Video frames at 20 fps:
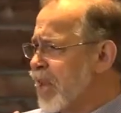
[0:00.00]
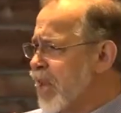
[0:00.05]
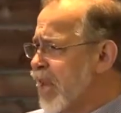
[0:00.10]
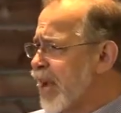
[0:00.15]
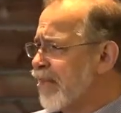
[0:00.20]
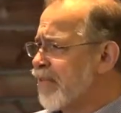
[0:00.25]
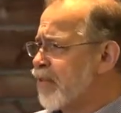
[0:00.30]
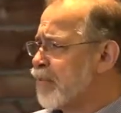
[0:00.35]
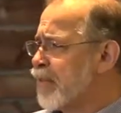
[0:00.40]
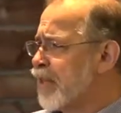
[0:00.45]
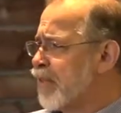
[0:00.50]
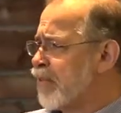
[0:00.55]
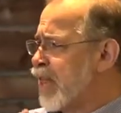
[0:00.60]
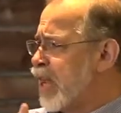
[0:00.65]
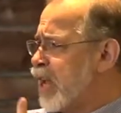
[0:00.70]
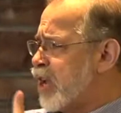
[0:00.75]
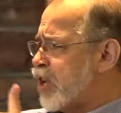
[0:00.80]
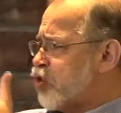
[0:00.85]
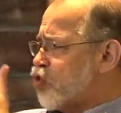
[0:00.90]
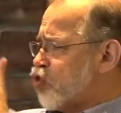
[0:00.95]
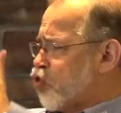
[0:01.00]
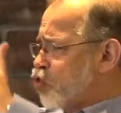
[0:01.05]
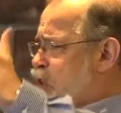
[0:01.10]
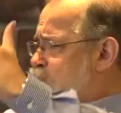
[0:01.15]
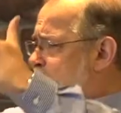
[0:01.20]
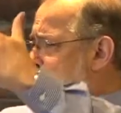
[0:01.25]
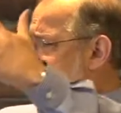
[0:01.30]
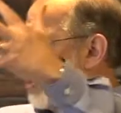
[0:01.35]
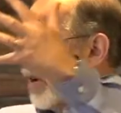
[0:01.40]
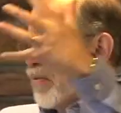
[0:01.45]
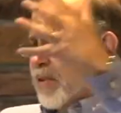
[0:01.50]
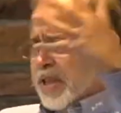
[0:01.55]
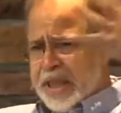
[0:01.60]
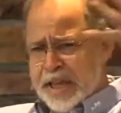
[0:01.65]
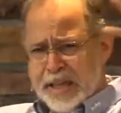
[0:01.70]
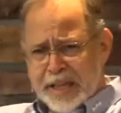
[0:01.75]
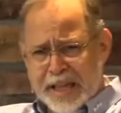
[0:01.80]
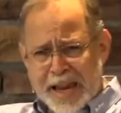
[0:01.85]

government and they controlled everything